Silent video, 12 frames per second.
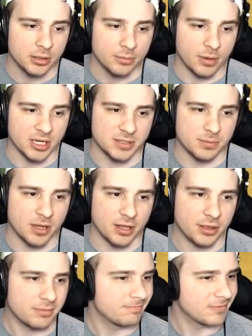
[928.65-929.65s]
Mike
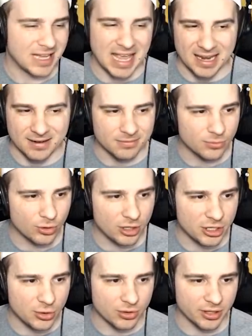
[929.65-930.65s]
Smith, again, what are you
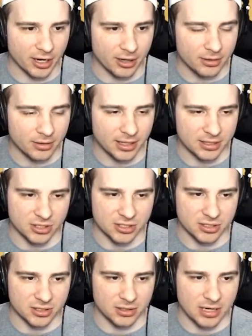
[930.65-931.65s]
doing there? That's
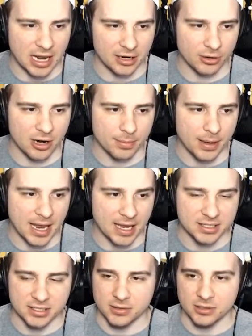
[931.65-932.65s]
just not a great
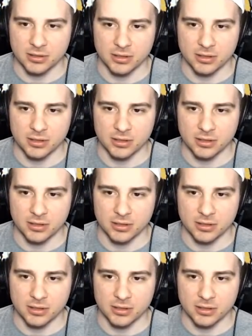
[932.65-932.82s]
pass.